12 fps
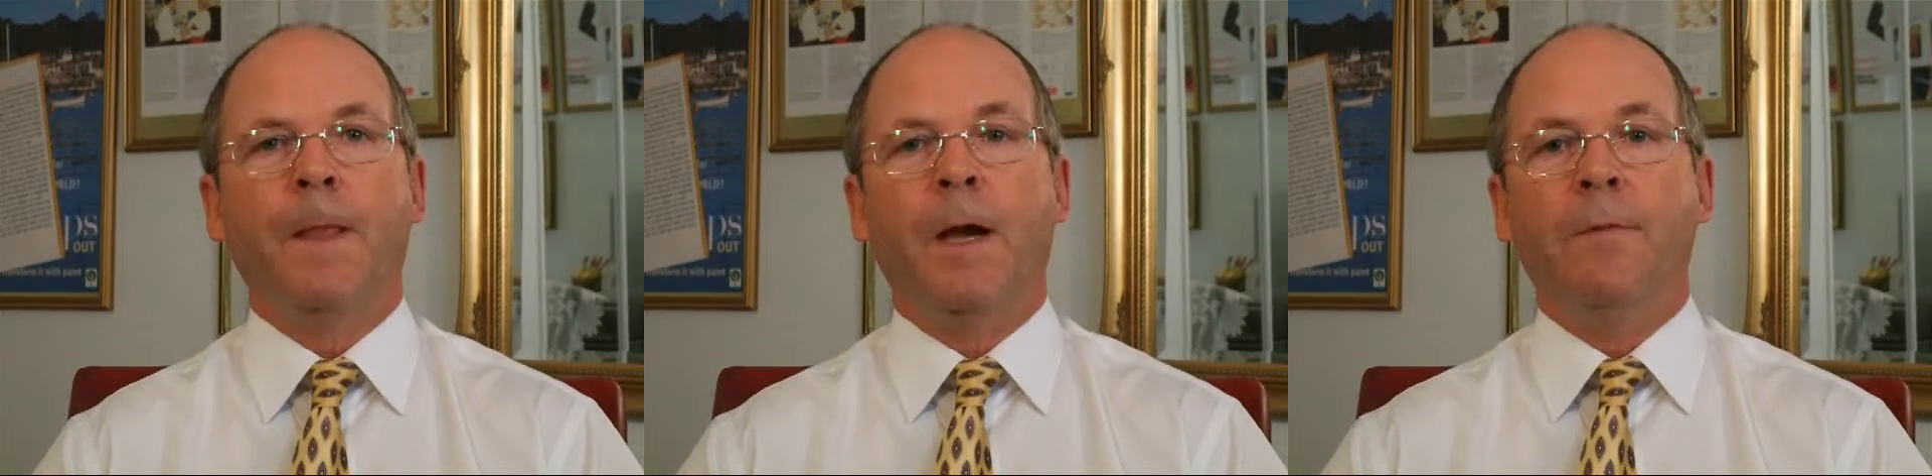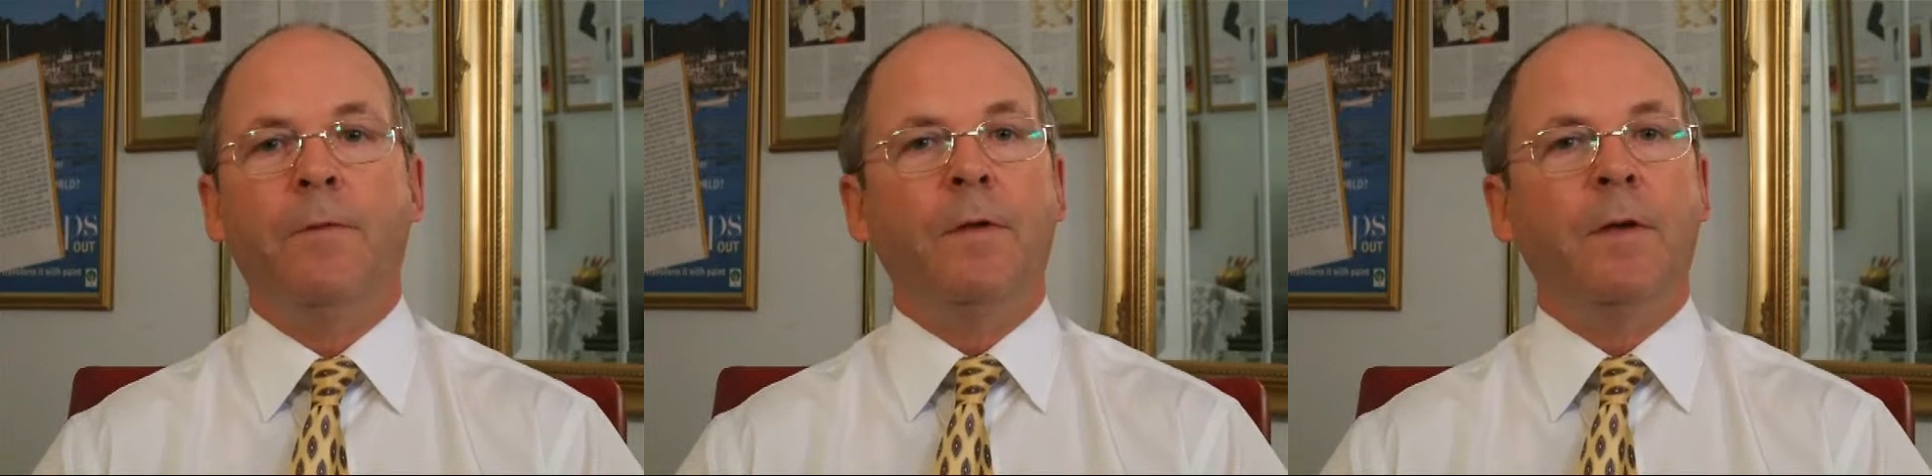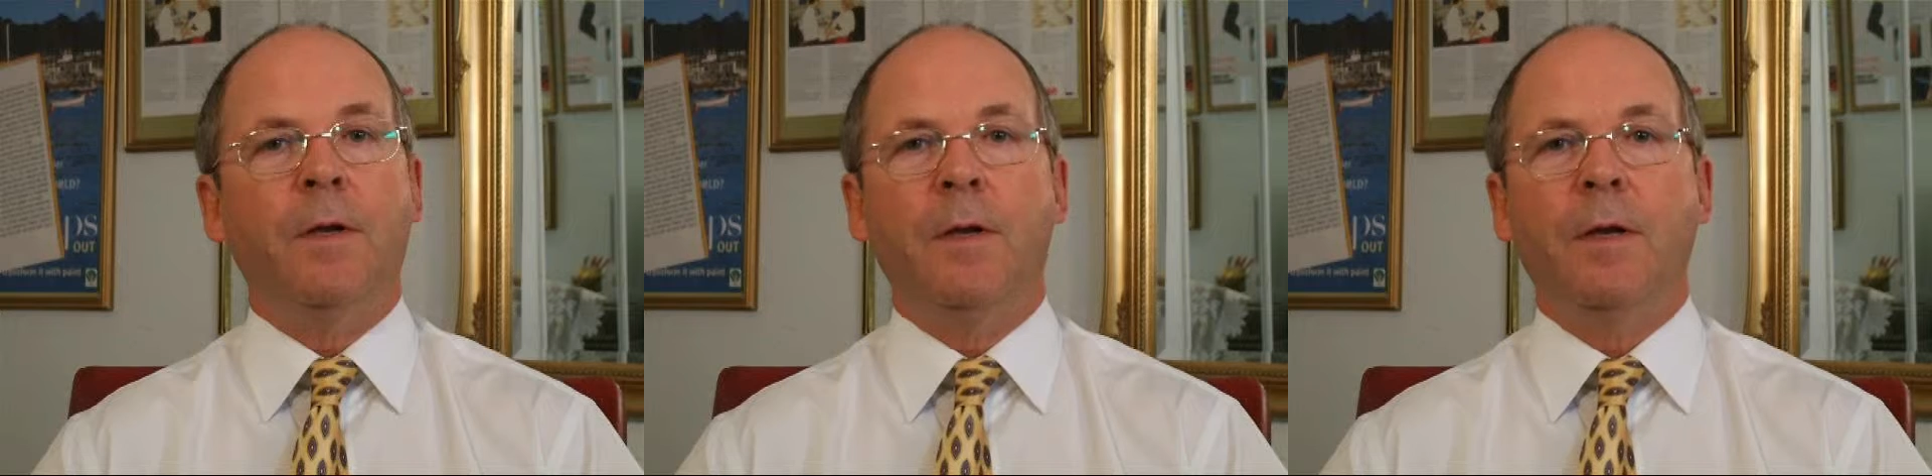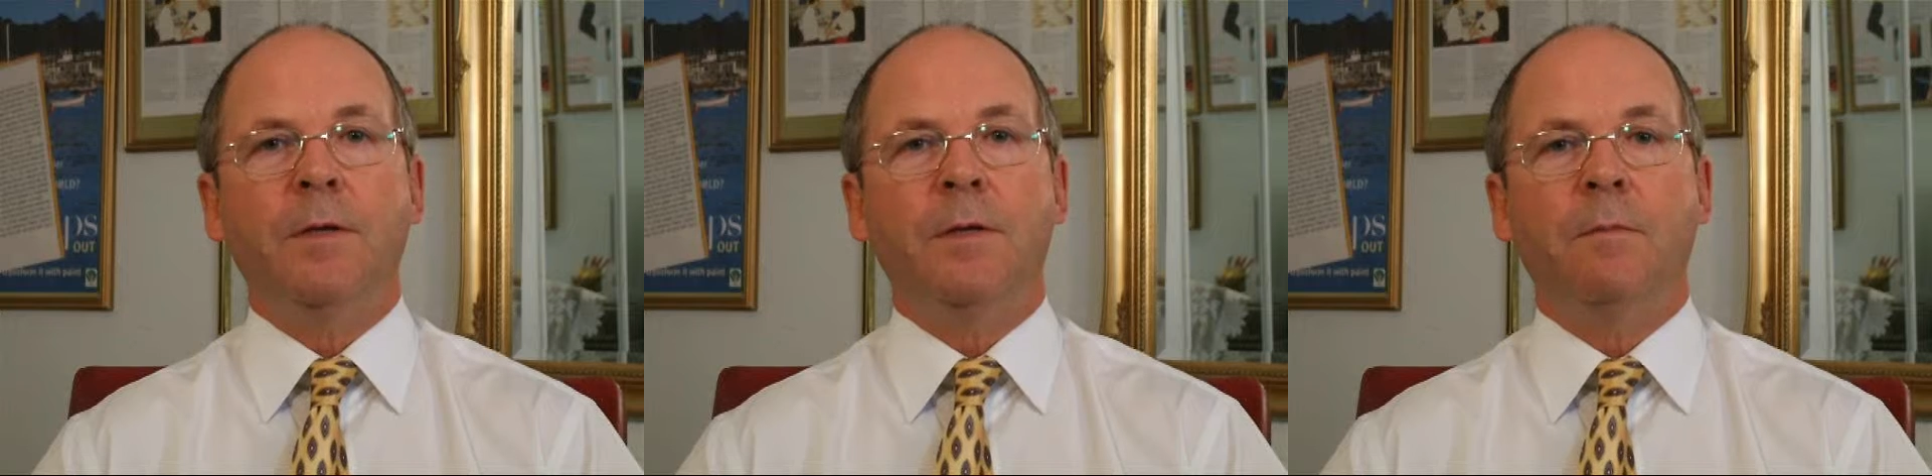I have nothing
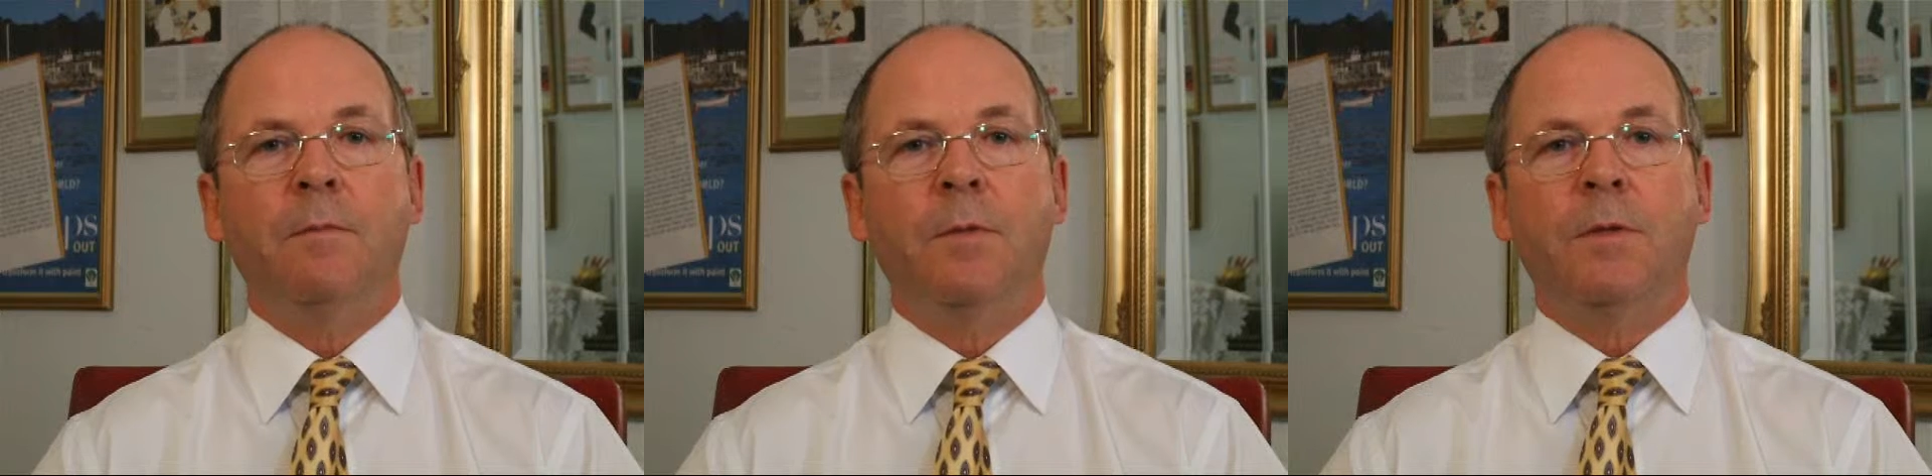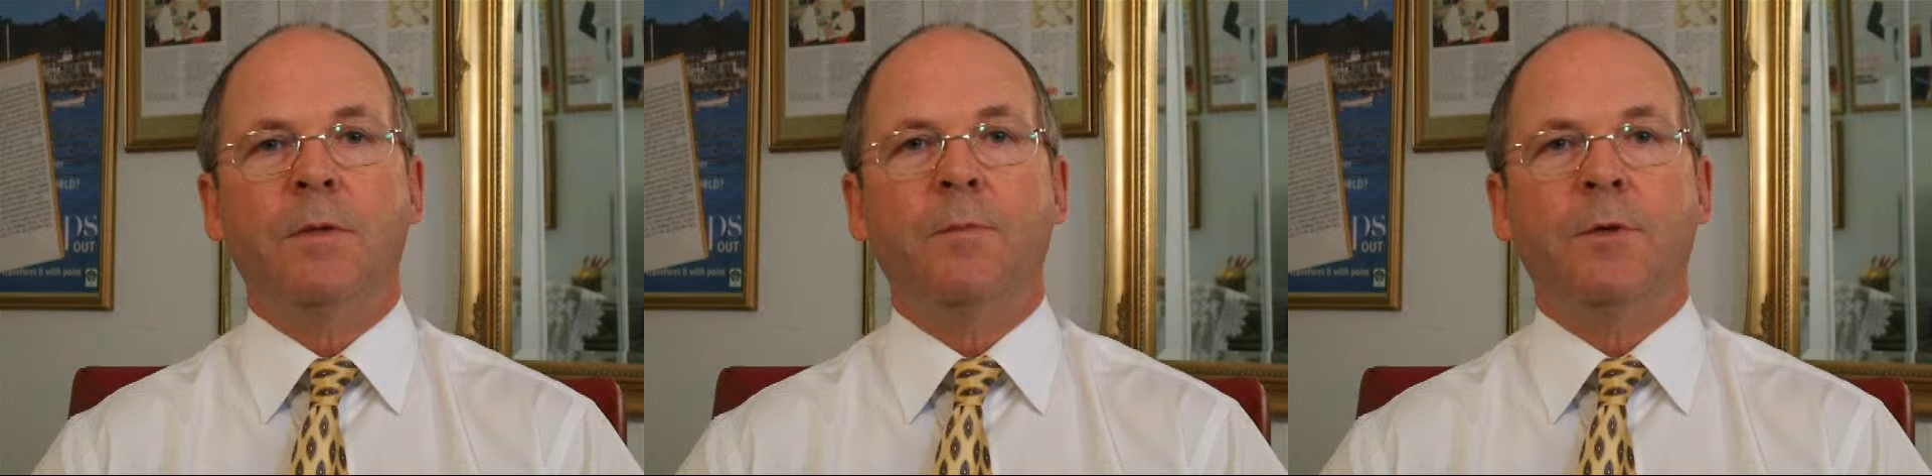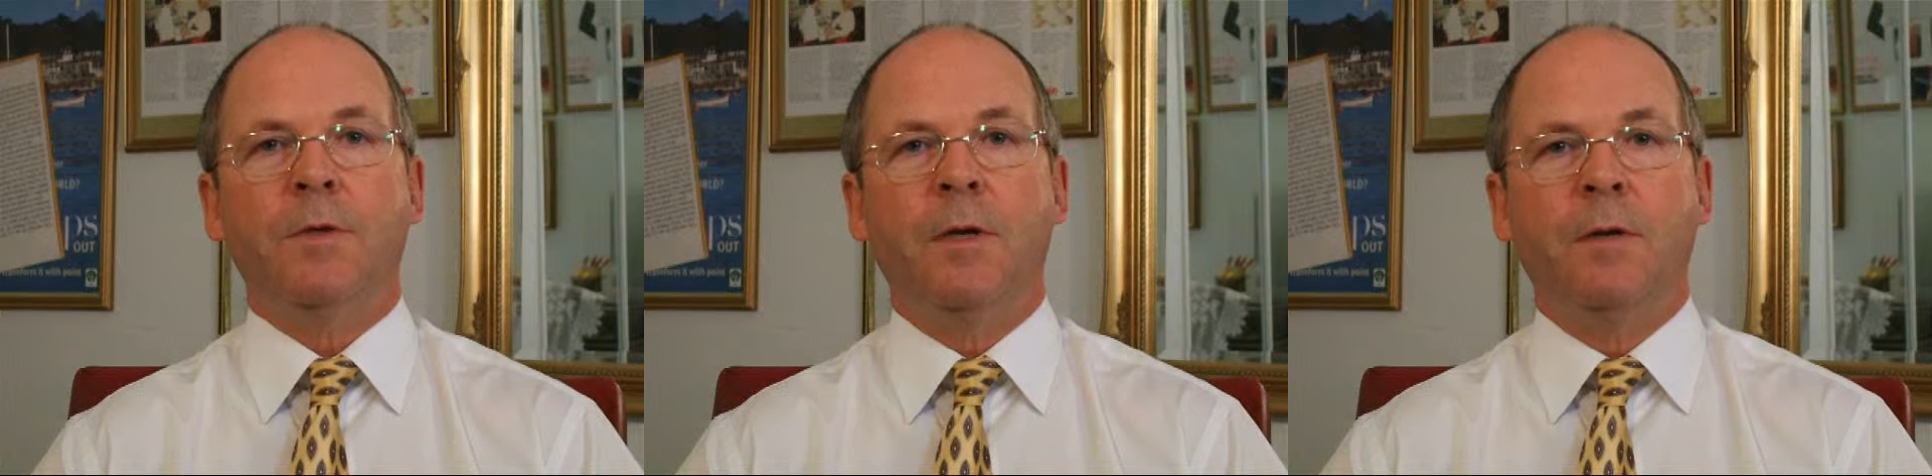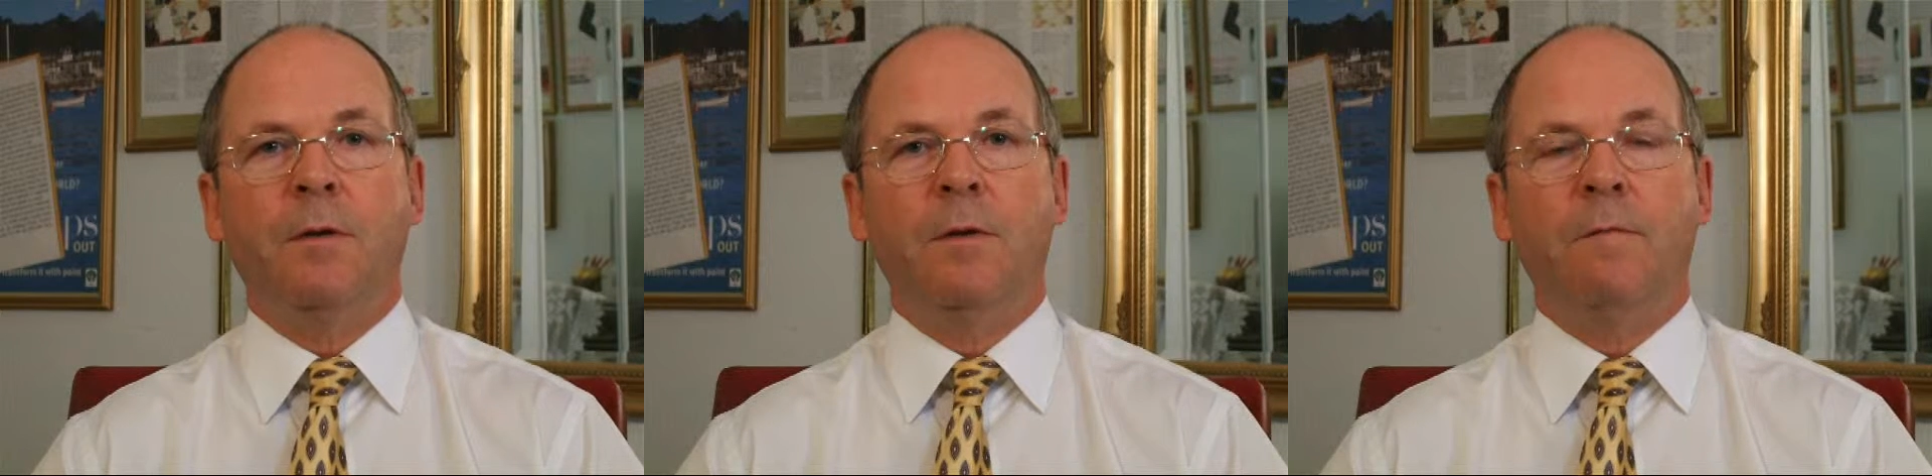against them, but I'm just
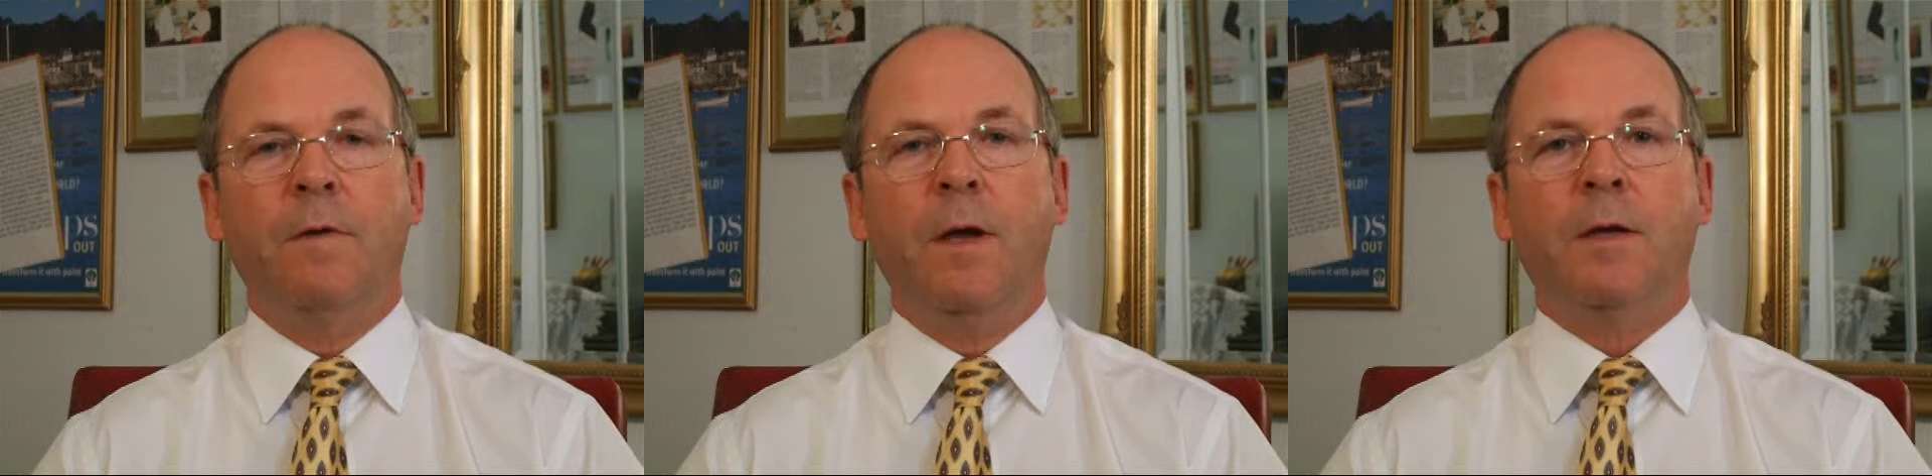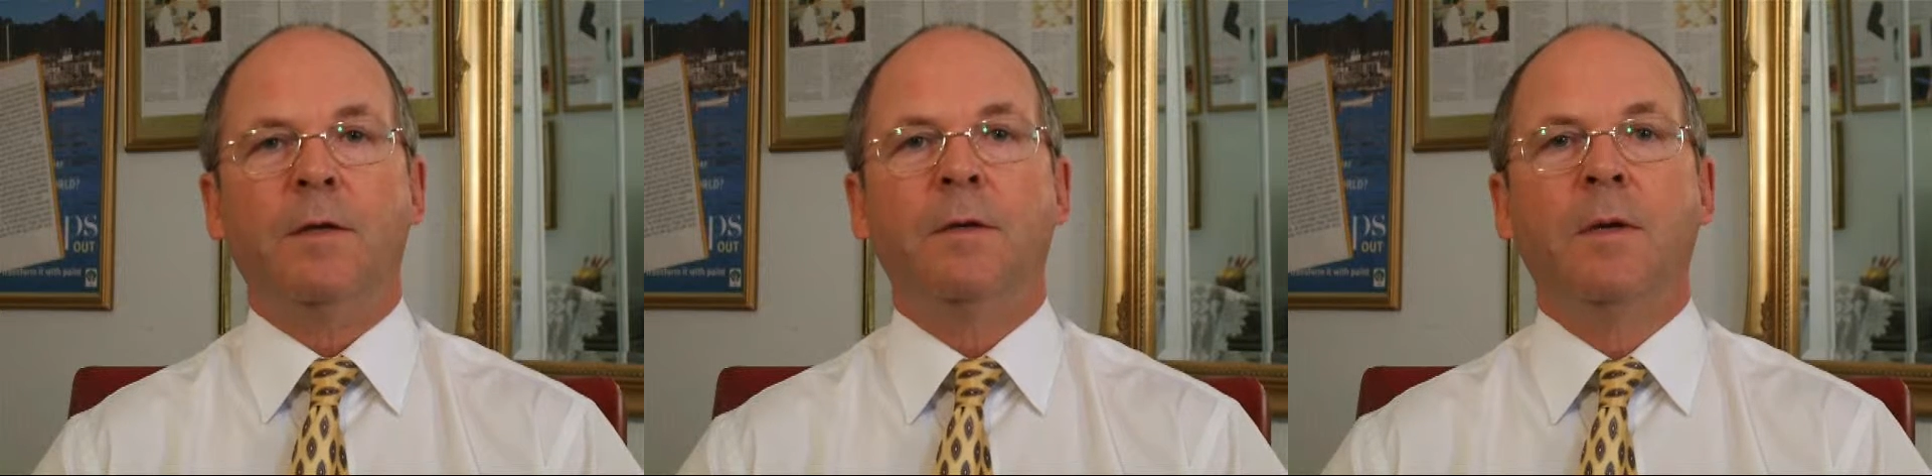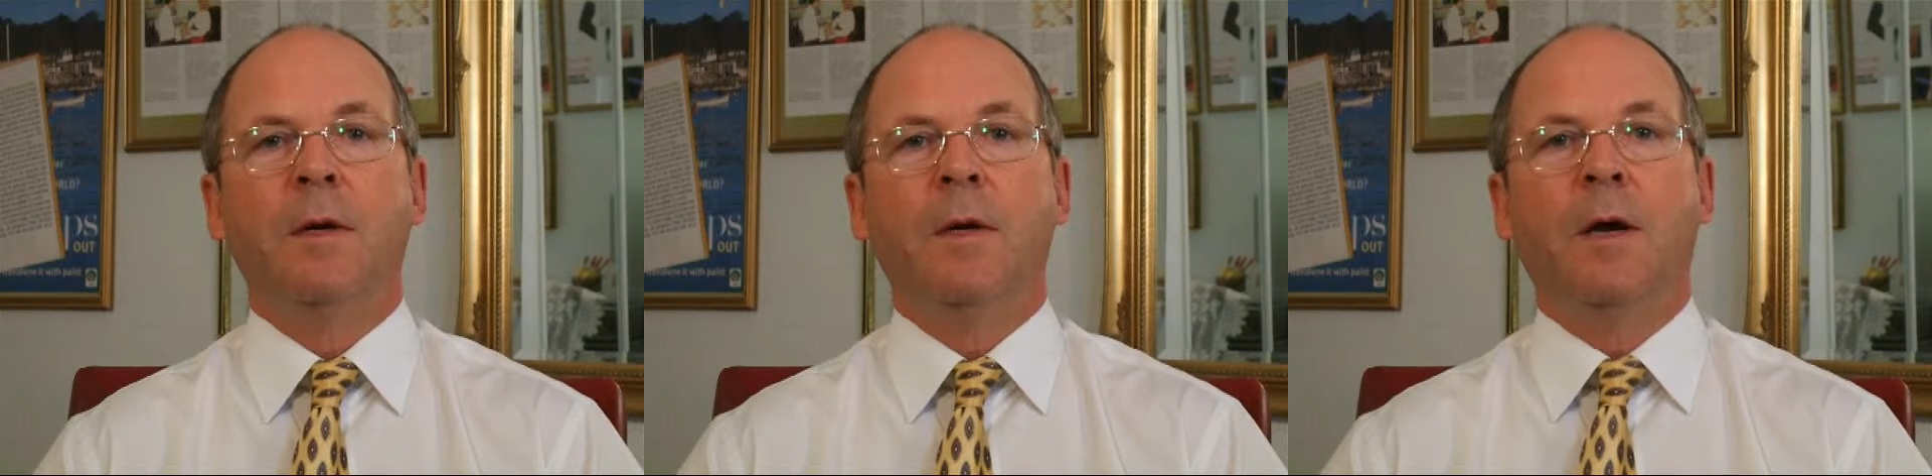telling you the facts.